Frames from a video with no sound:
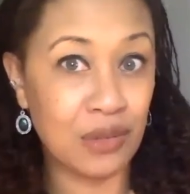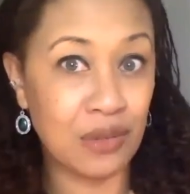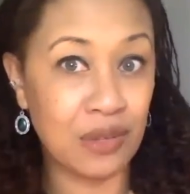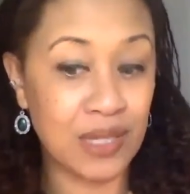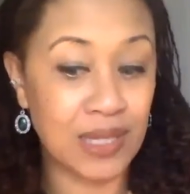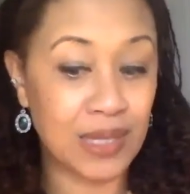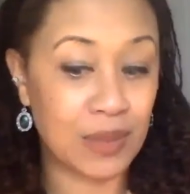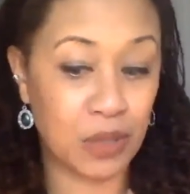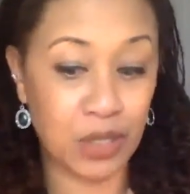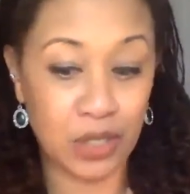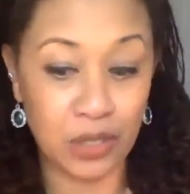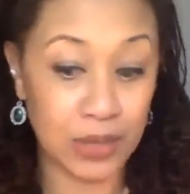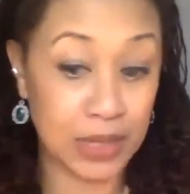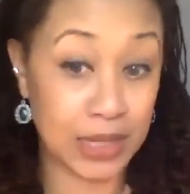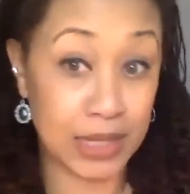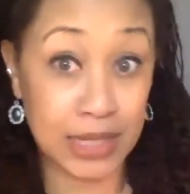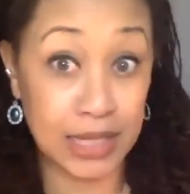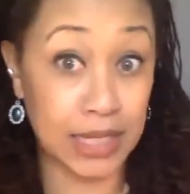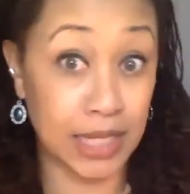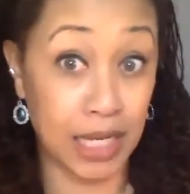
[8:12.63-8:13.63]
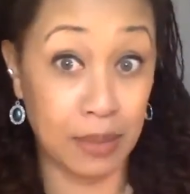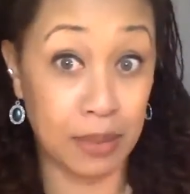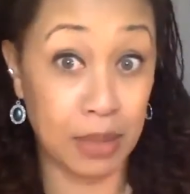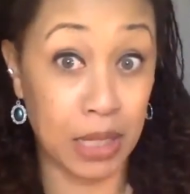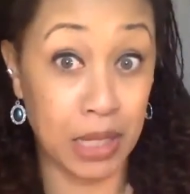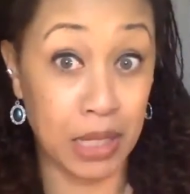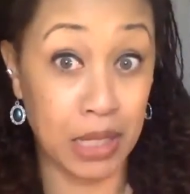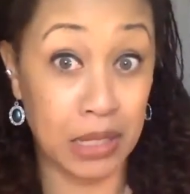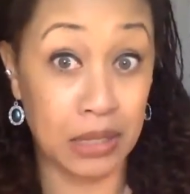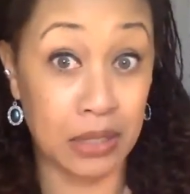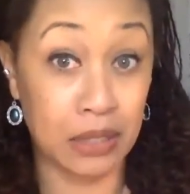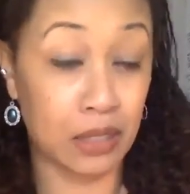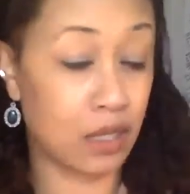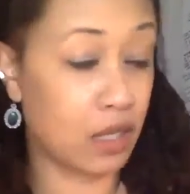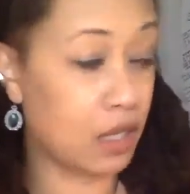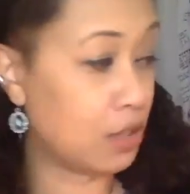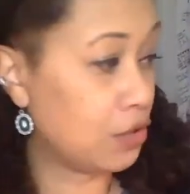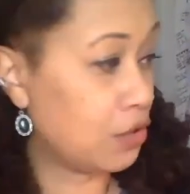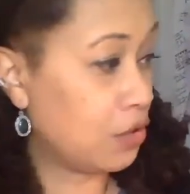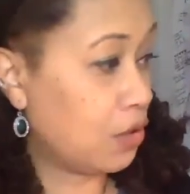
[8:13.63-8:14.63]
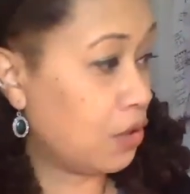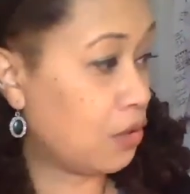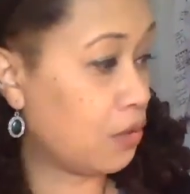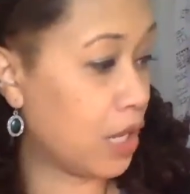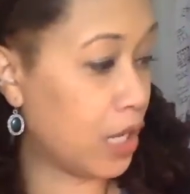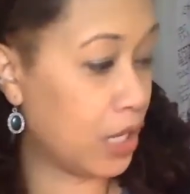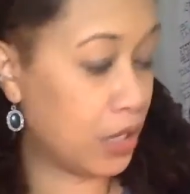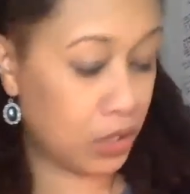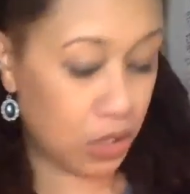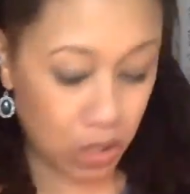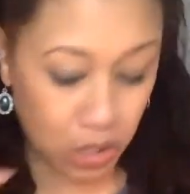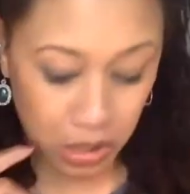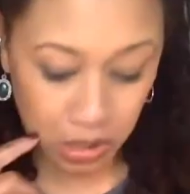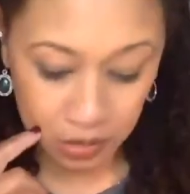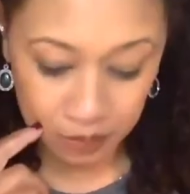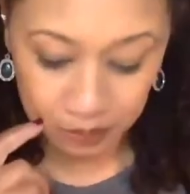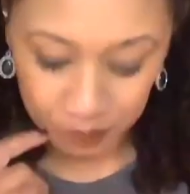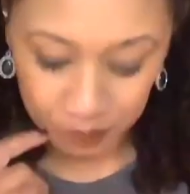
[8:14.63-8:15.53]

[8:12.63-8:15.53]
this one or slip it in under the radar.